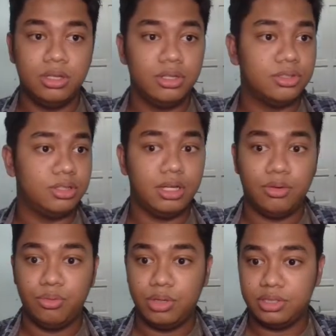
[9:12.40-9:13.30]
So
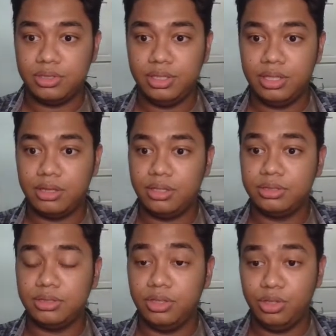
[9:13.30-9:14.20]
now we can see that
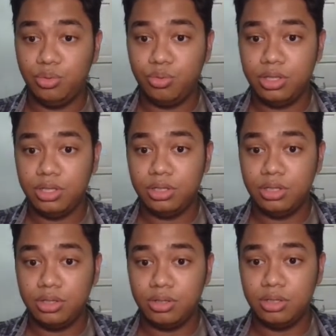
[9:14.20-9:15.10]
there's a new one
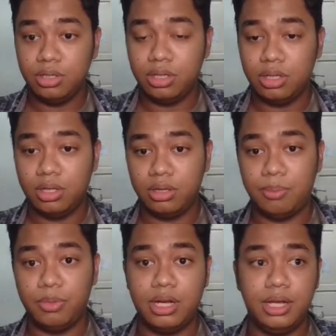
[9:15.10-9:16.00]
here,
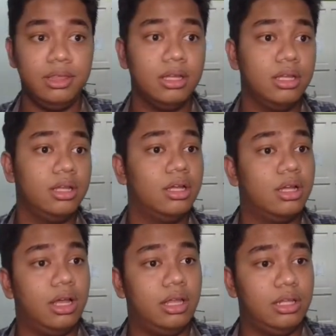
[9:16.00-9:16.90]
number 9,
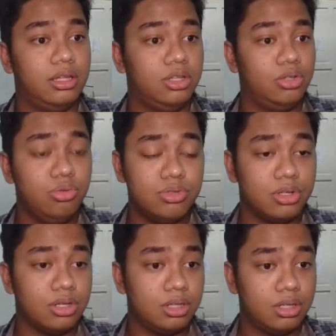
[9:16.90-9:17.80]
and then the
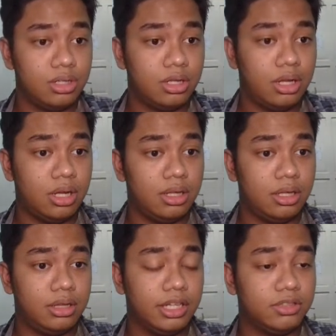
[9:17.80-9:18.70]
user
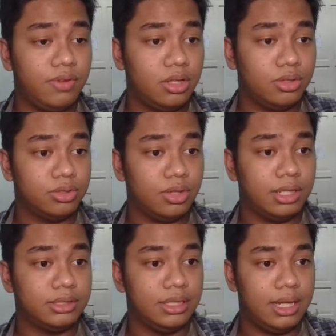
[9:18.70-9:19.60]
text file also
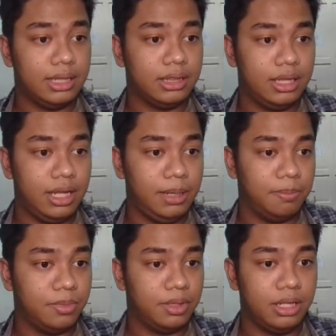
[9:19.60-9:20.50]
has that name,
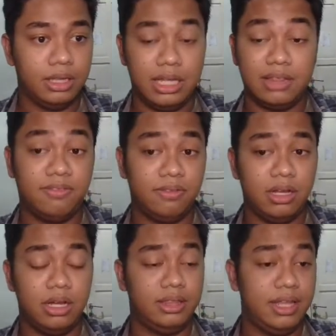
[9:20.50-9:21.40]
that
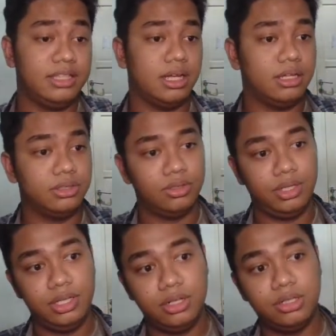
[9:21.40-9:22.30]
data. So
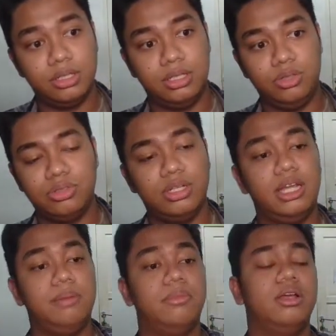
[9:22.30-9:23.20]
here the
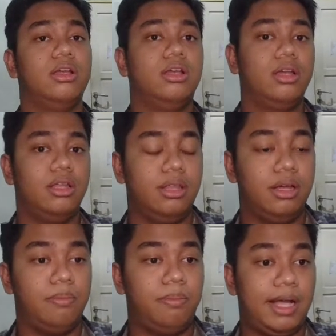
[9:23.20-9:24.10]
username,
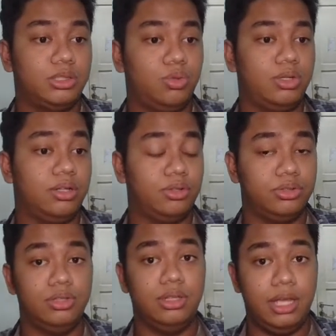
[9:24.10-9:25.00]
the password, and
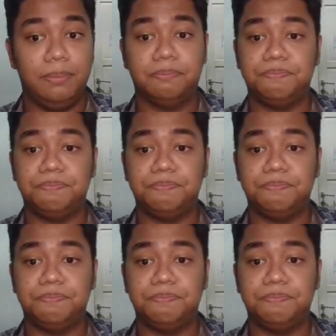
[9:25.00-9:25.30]
also the name.